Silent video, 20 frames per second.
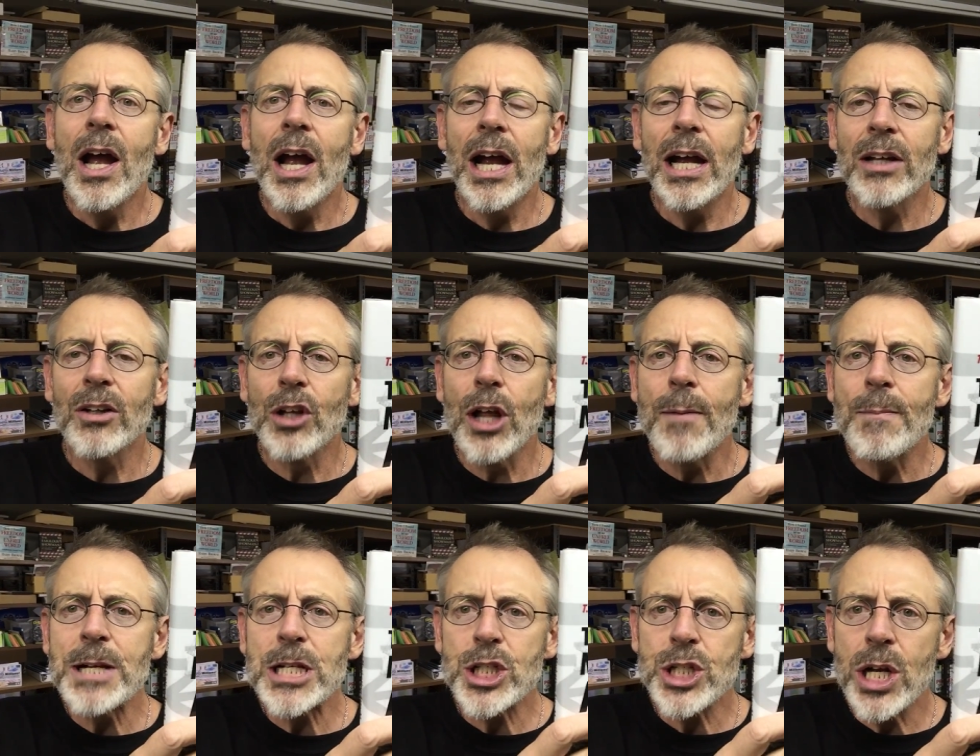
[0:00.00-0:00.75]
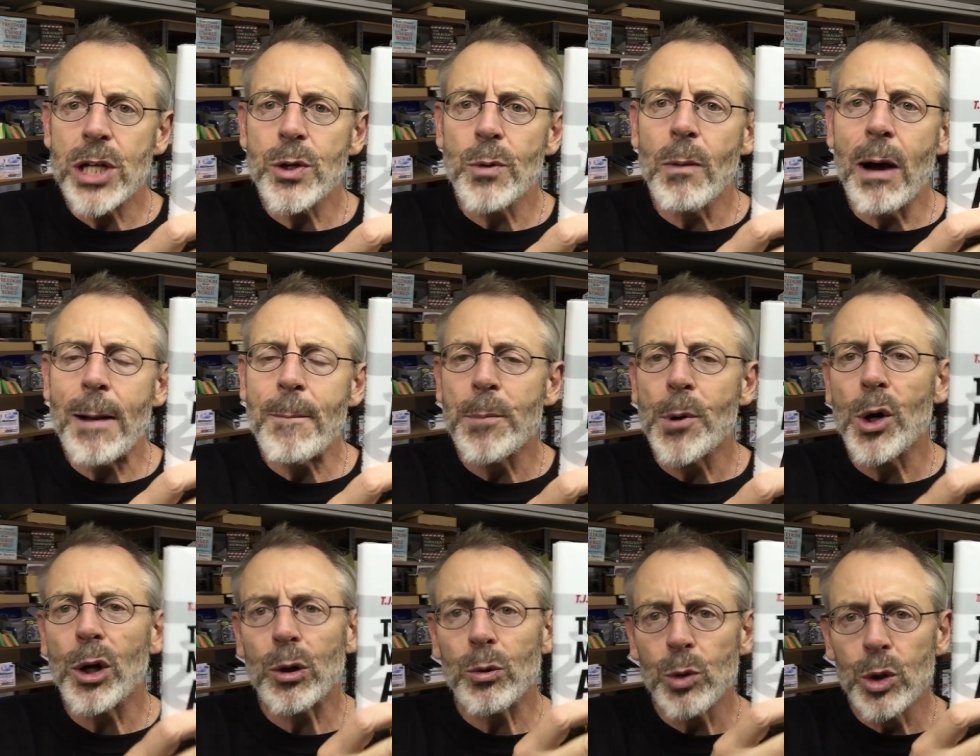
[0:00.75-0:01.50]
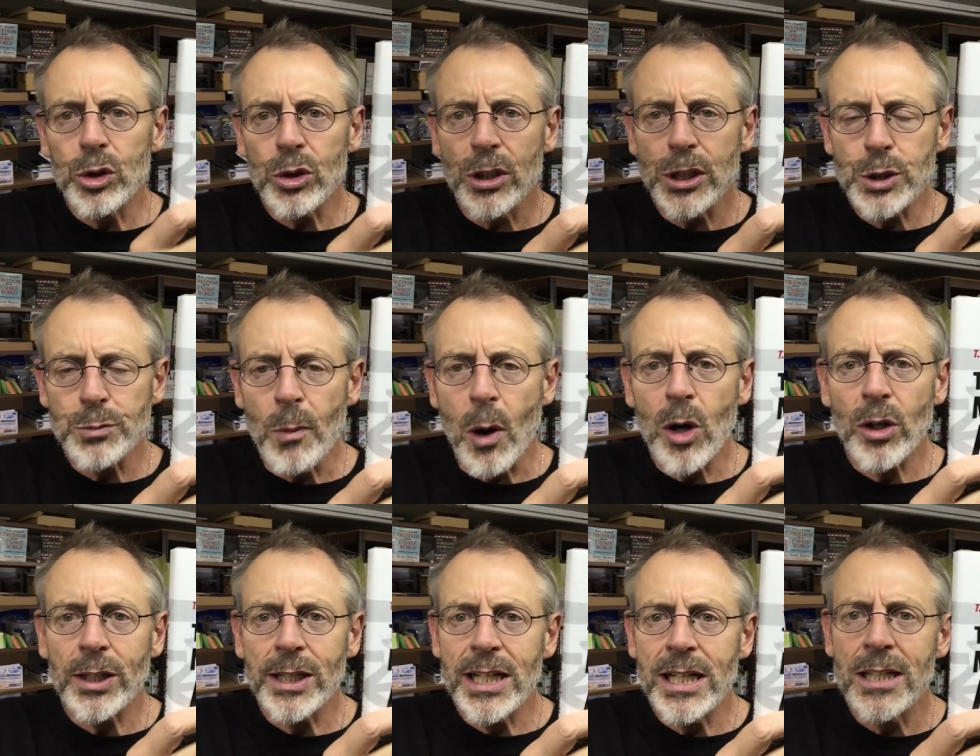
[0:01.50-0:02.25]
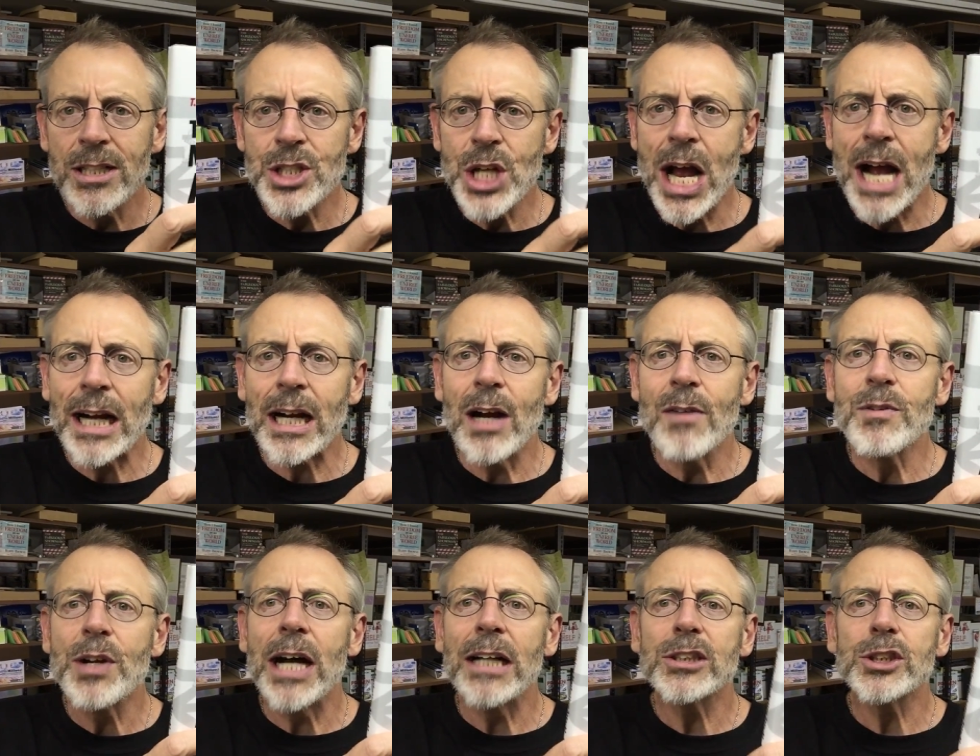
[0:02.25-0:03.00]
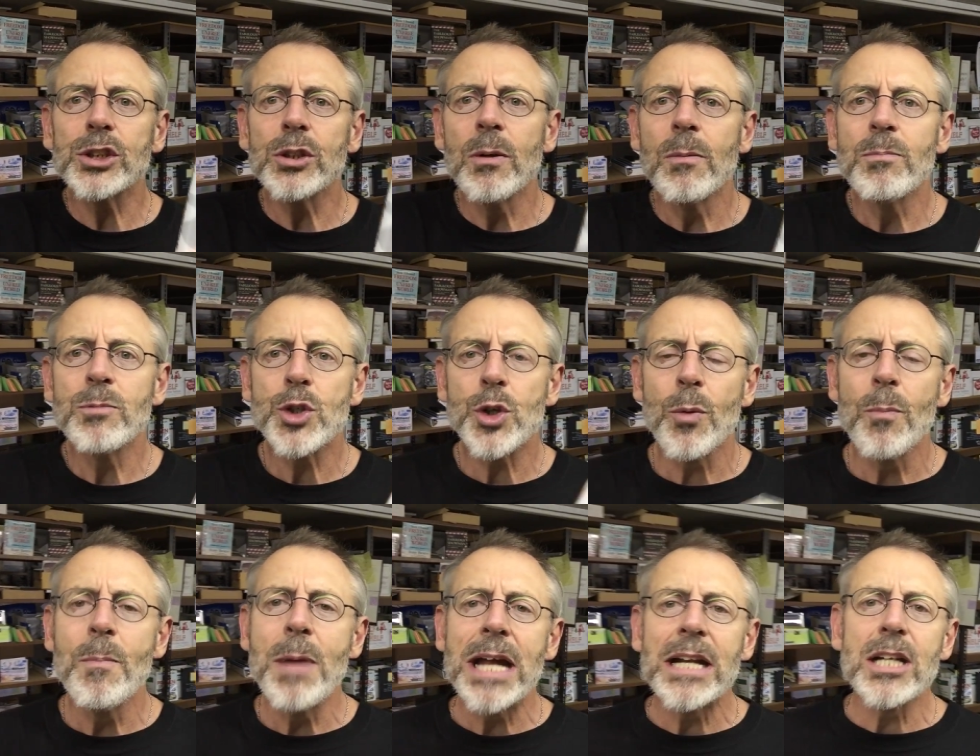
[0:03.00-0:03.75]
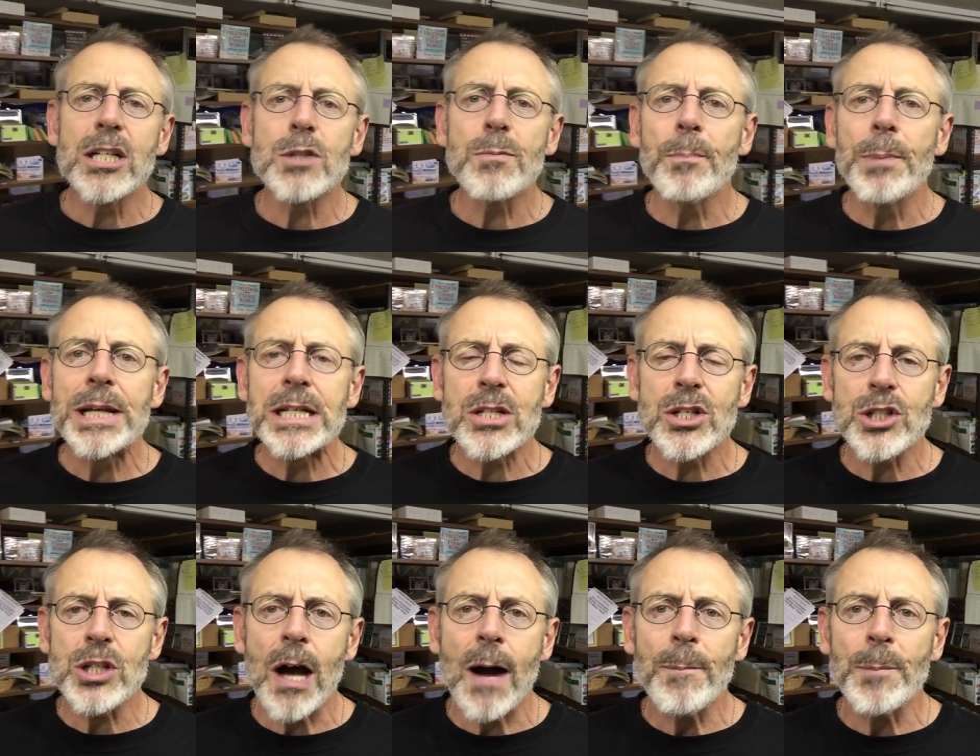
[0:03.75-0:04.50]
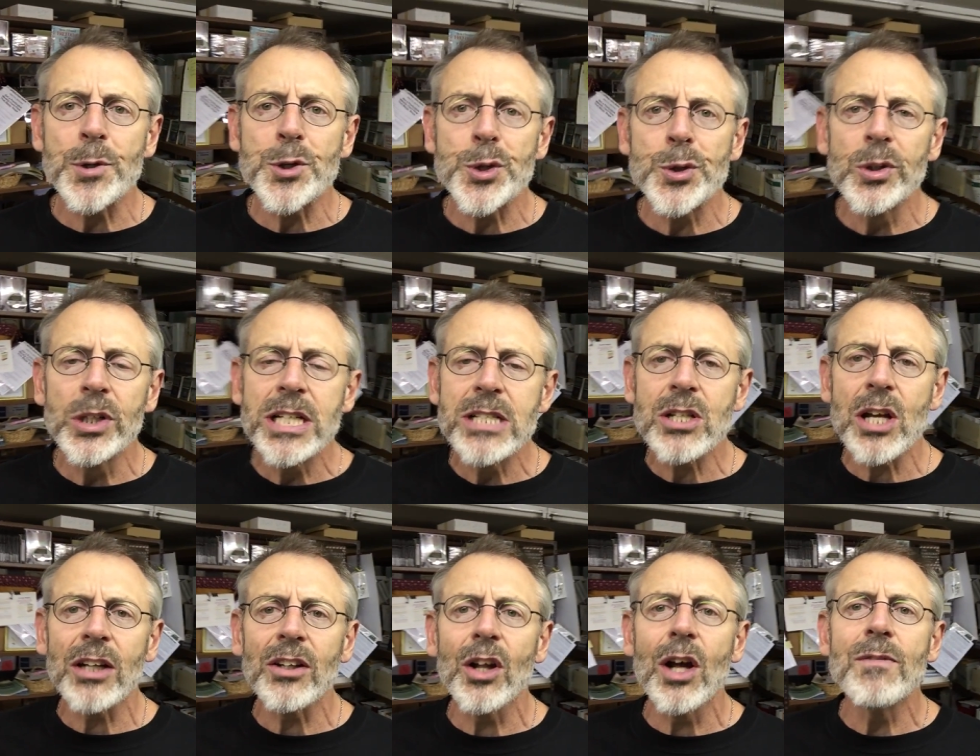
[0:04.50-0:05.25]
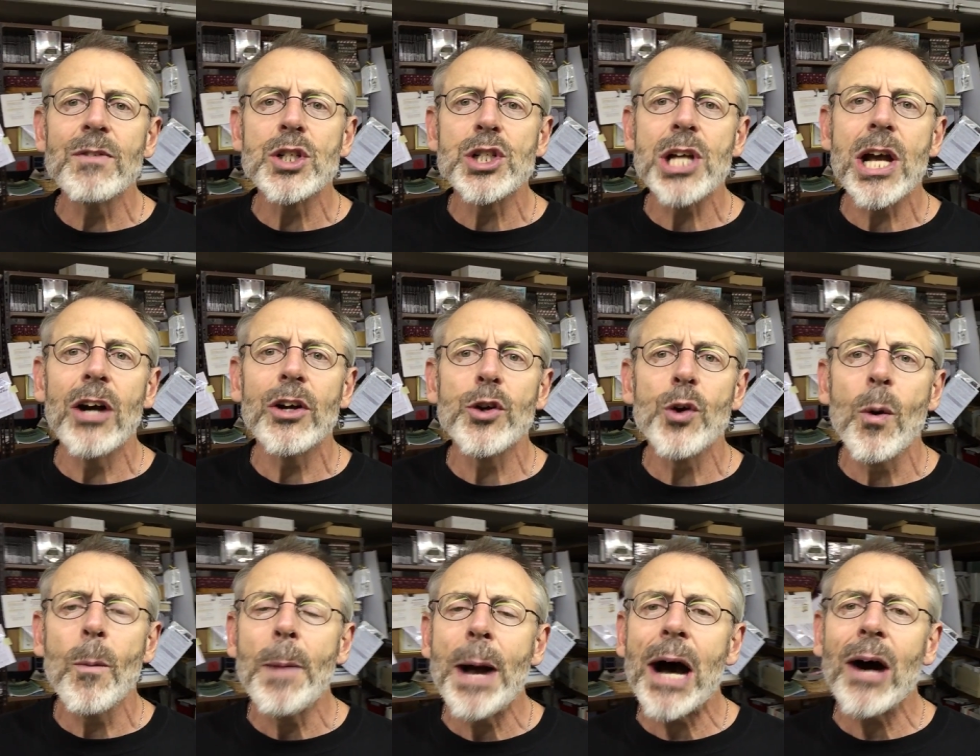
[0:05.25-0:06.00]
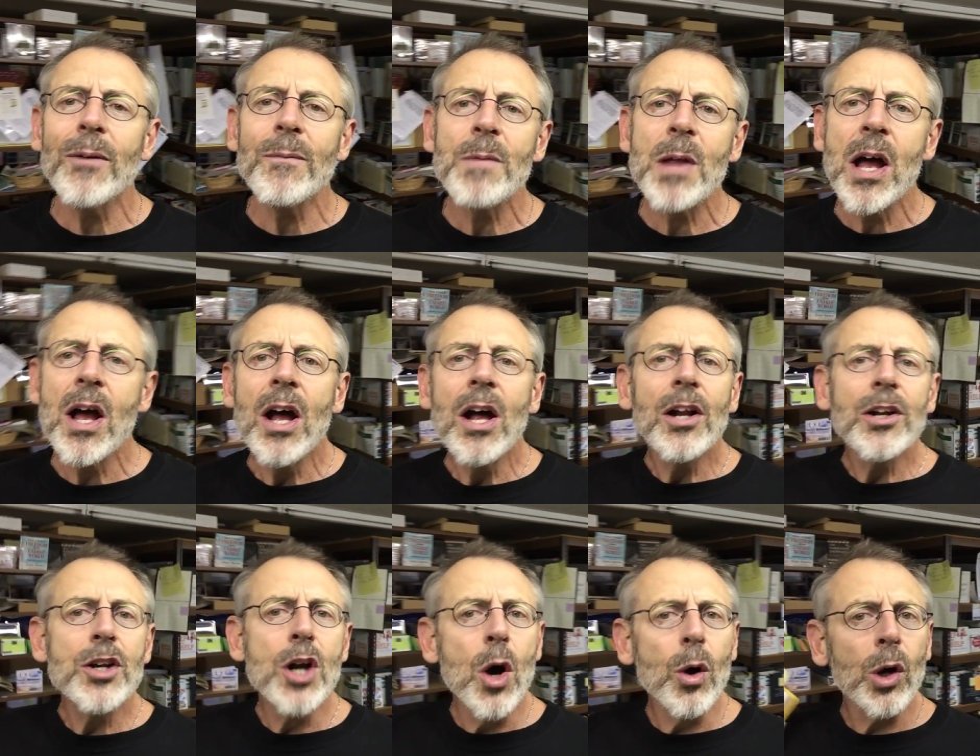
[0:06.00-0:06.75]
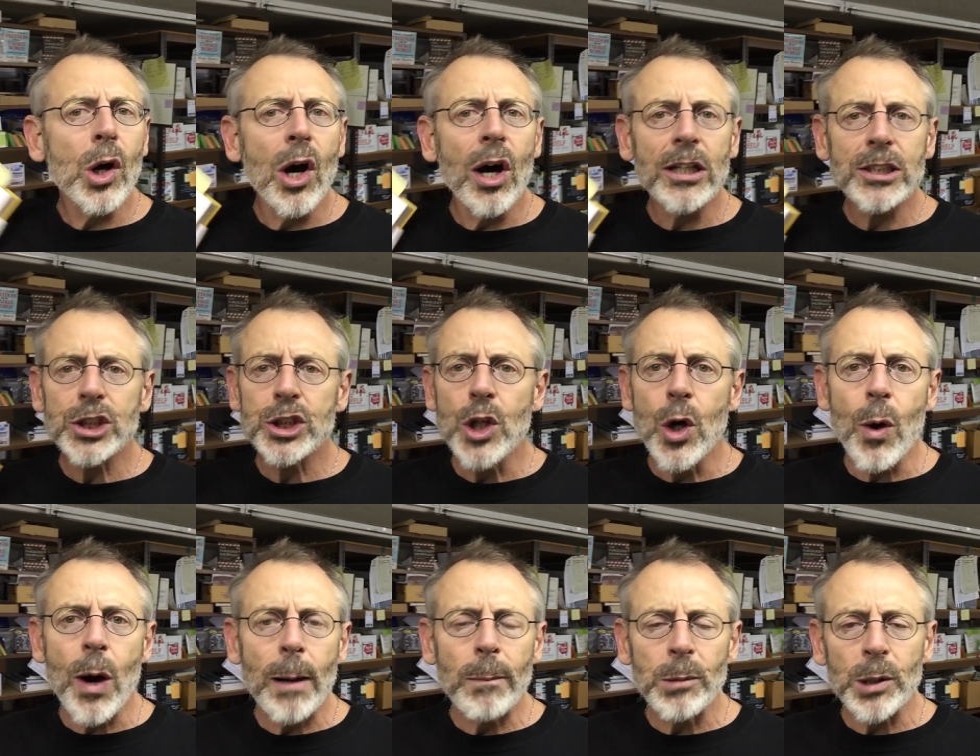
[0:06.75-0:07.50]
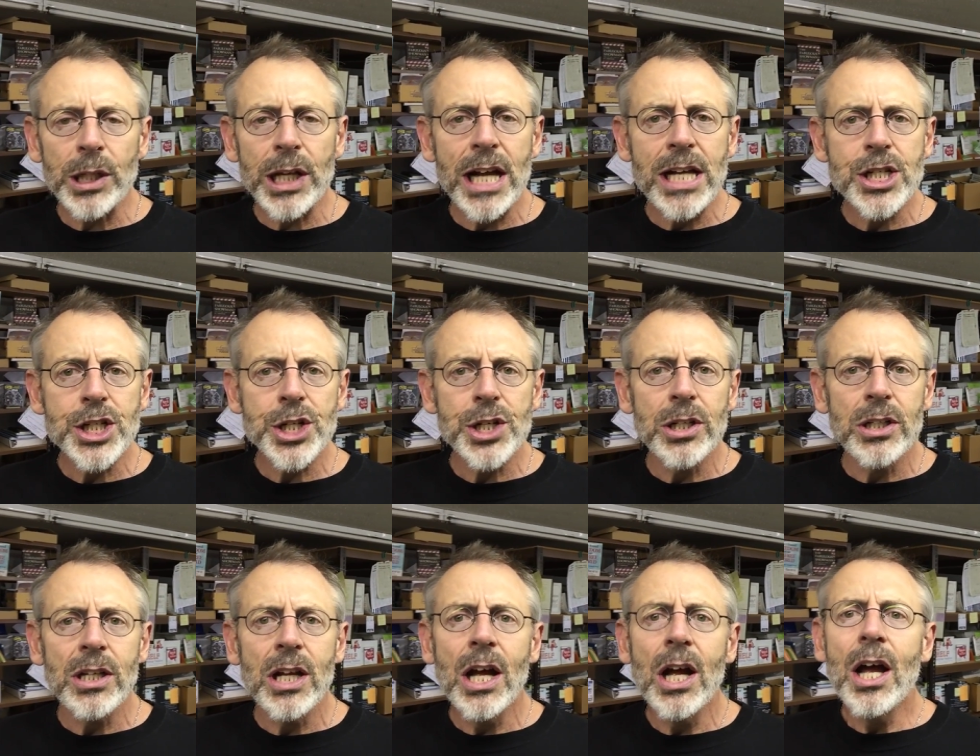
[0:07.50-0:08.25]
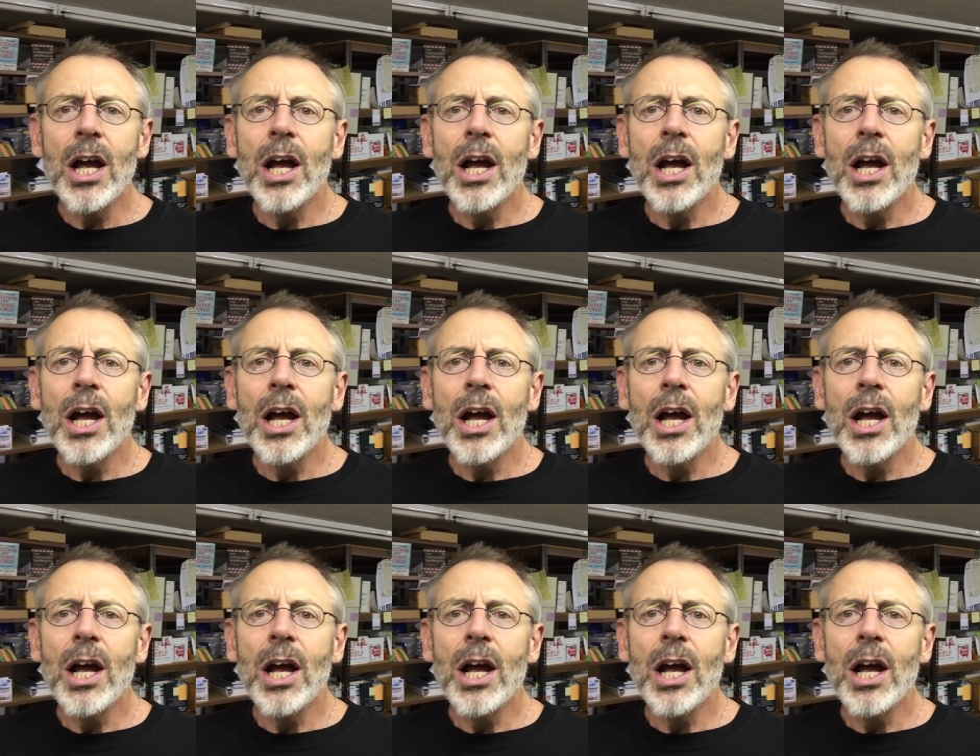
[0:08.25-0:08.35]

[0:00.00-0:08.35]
And let me send you my book, Ruthless Marketing Attack. I've got some tremendous business opportunities I'd love to tell you about. No cost, no obligation.